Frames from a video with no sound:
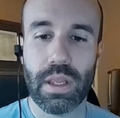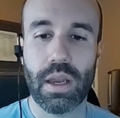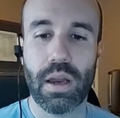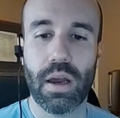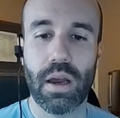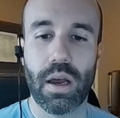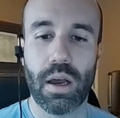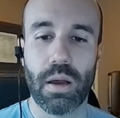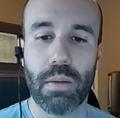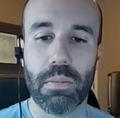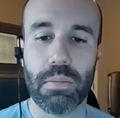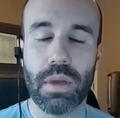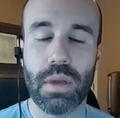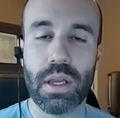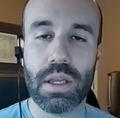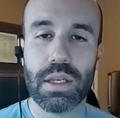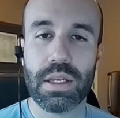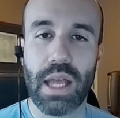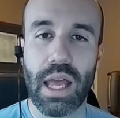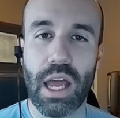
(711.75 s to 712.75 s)
to
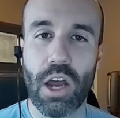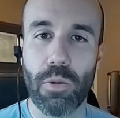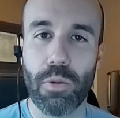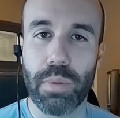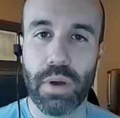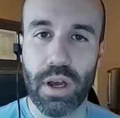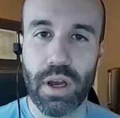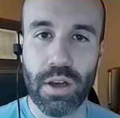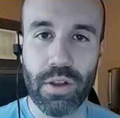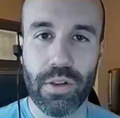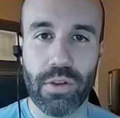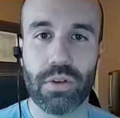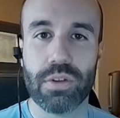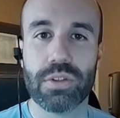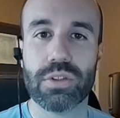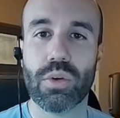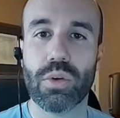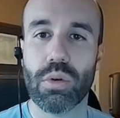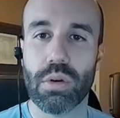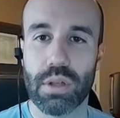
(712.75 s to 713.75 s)
help
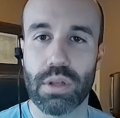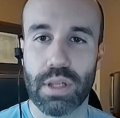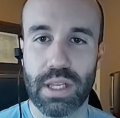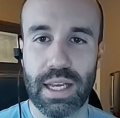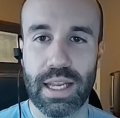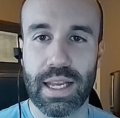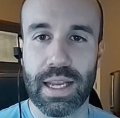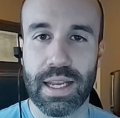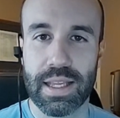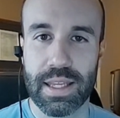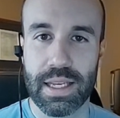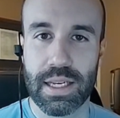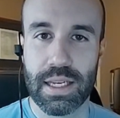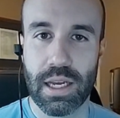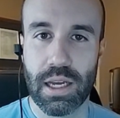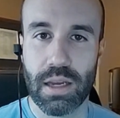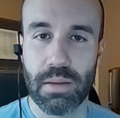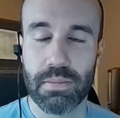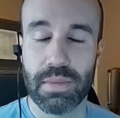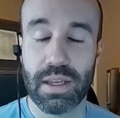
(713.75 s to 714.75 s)
others who are leading at the time.